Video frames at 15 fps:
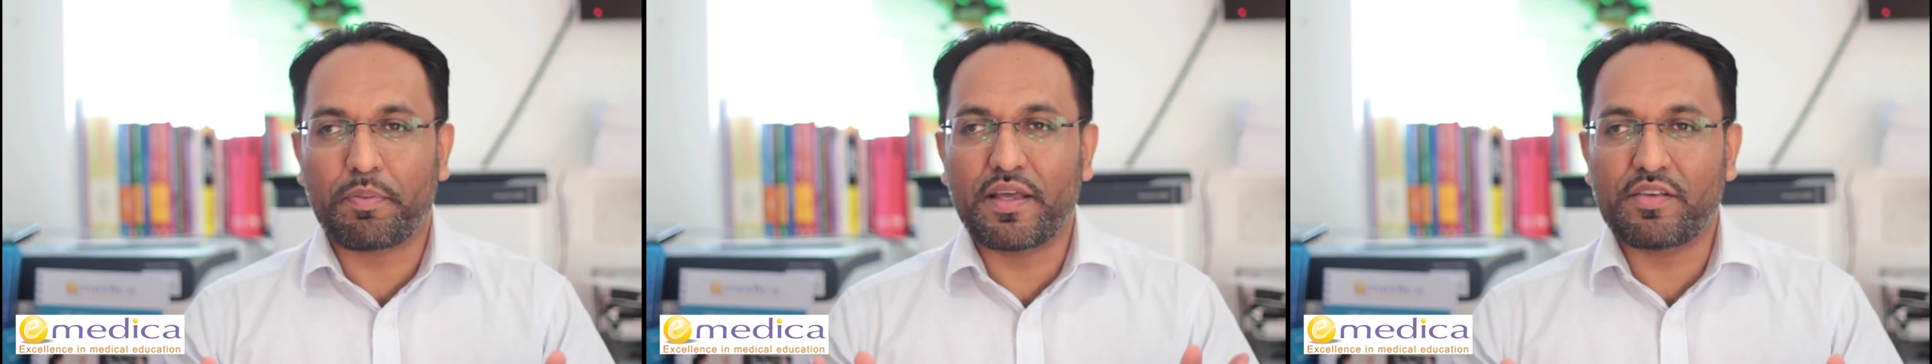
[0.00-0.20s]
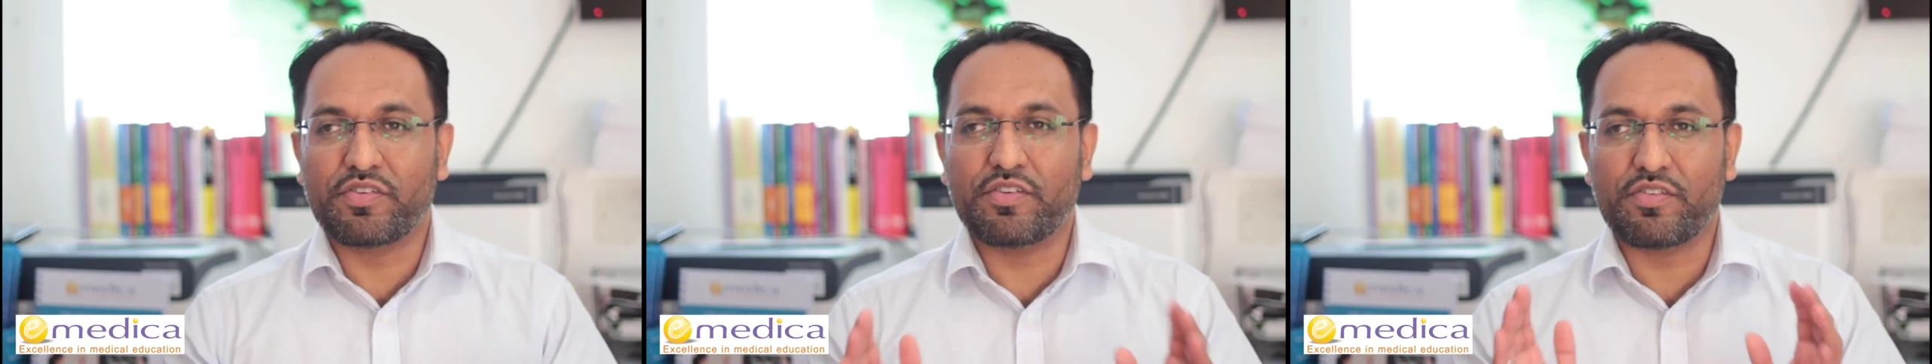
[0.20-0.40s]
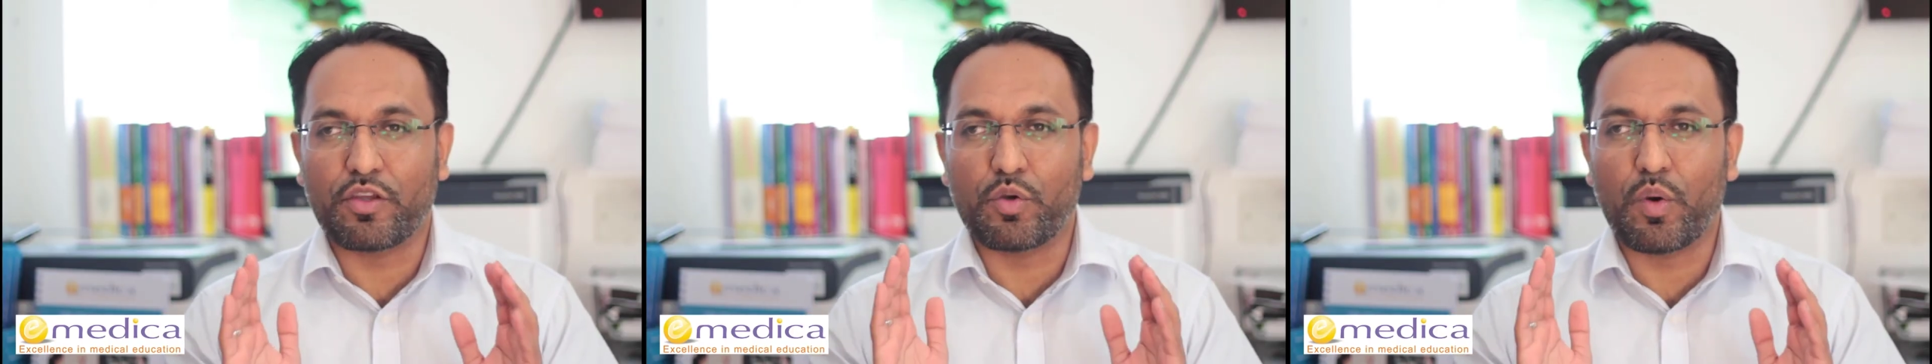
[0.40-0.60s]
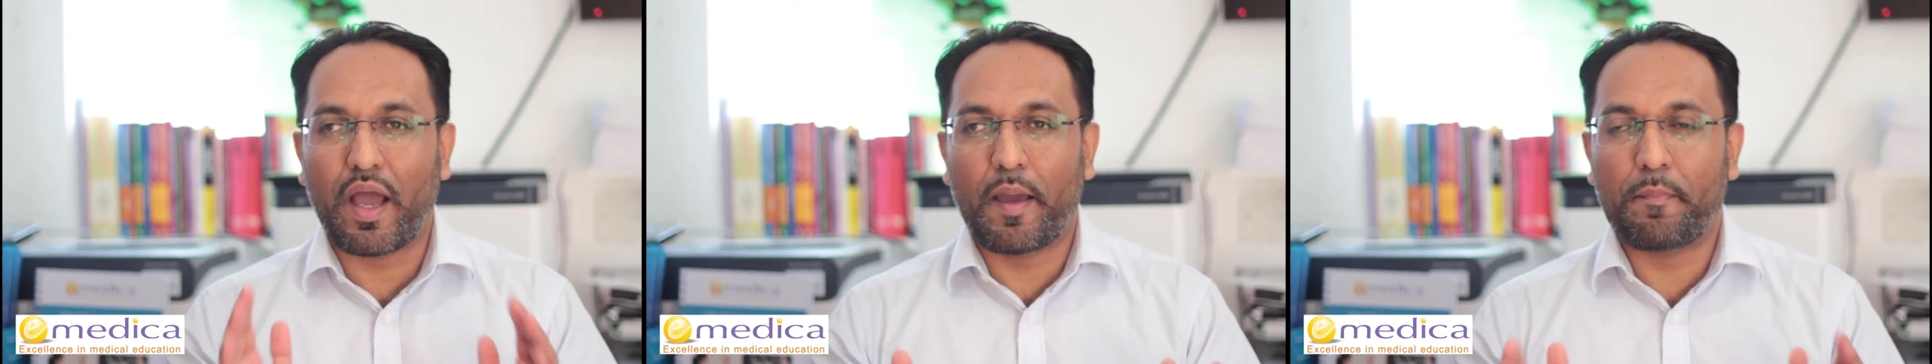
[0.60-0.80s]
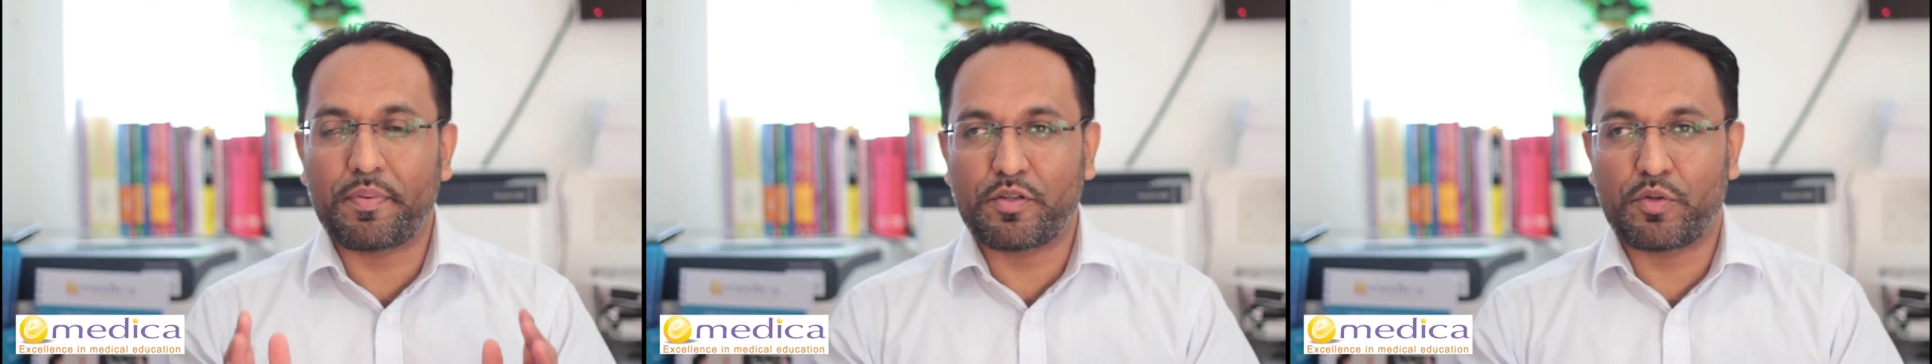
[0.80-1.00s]
places that
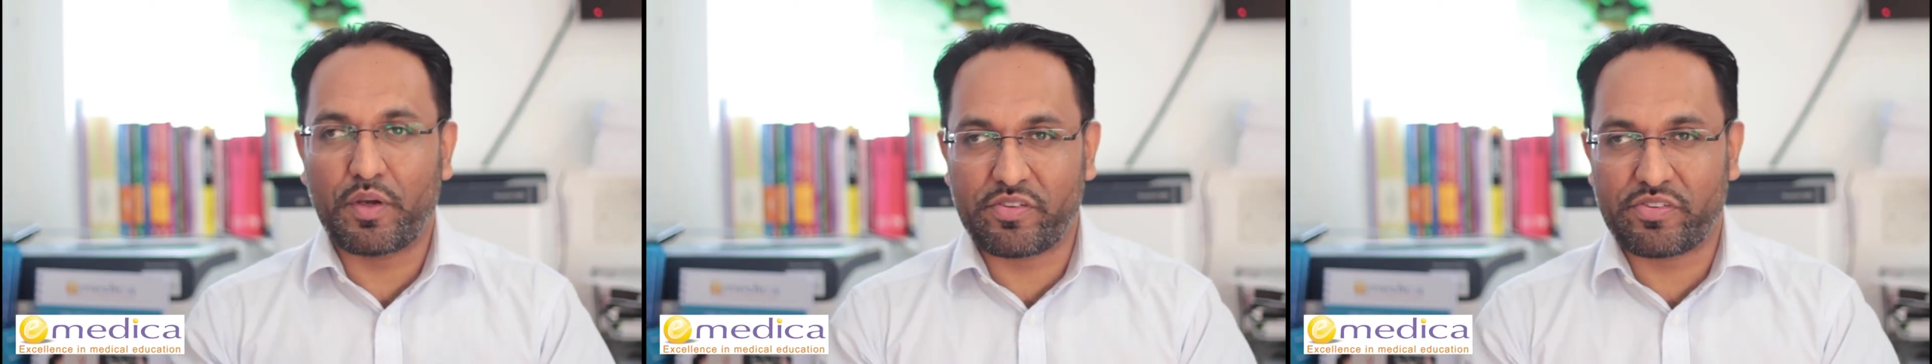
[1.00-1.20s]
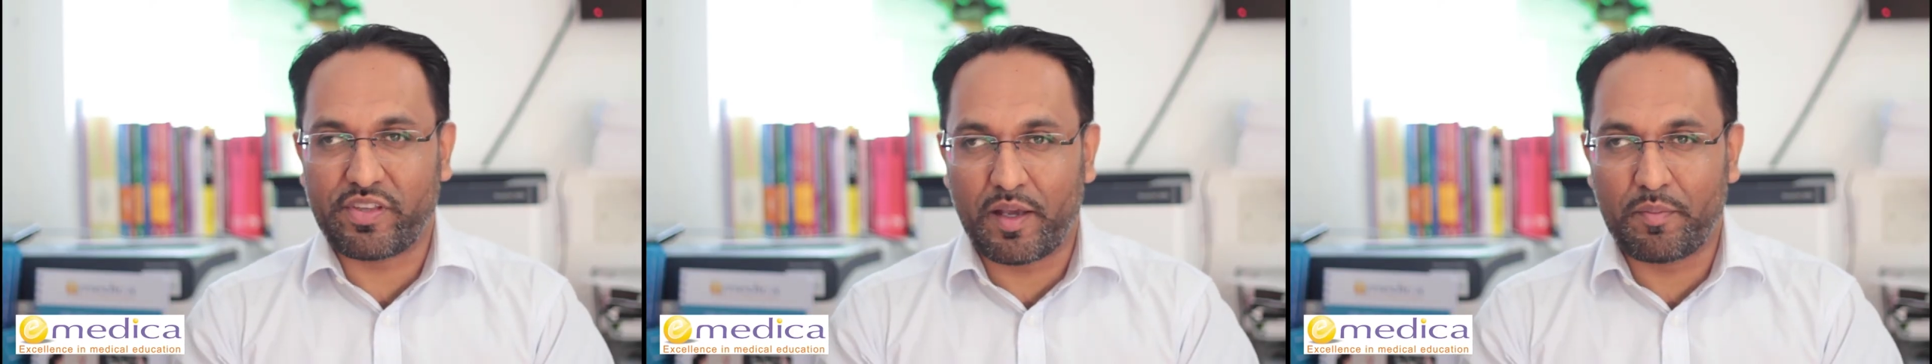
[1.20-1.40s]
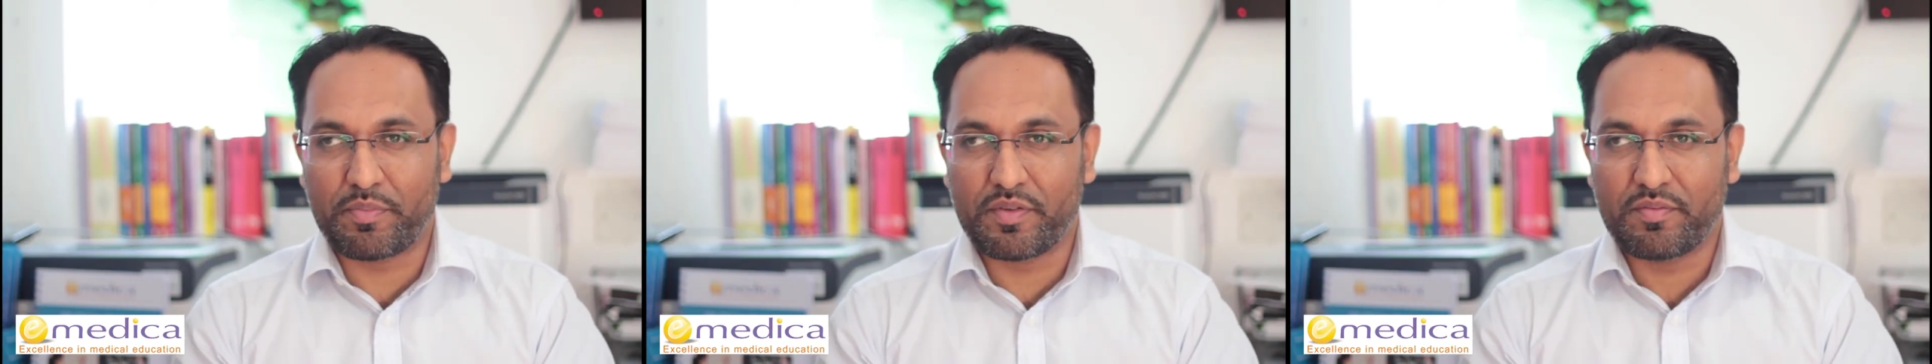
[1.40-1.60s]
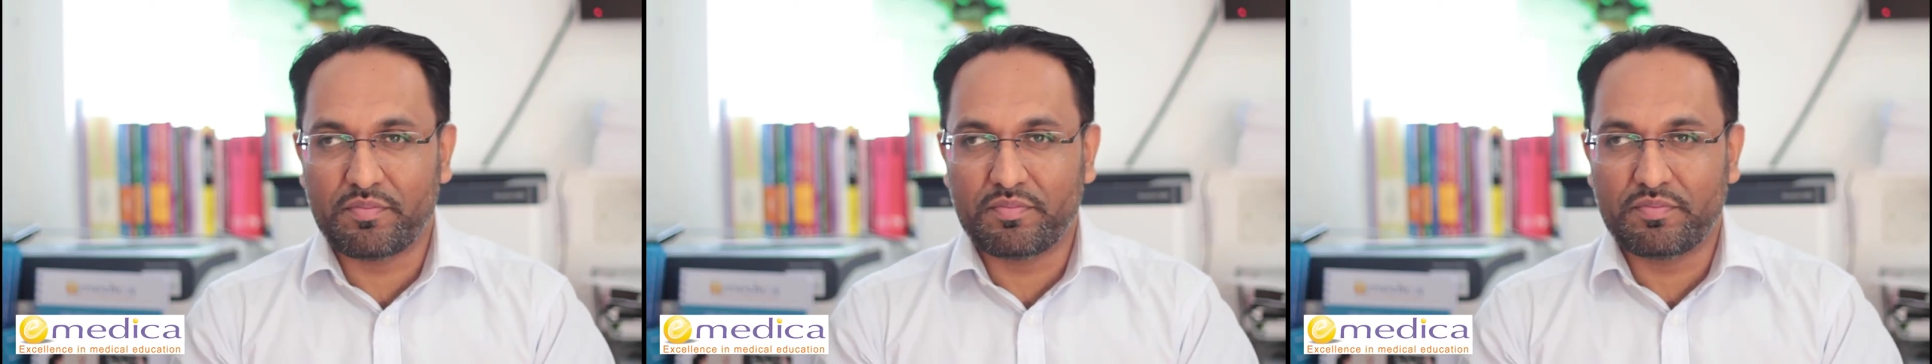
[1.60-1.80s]
you're happy to accept.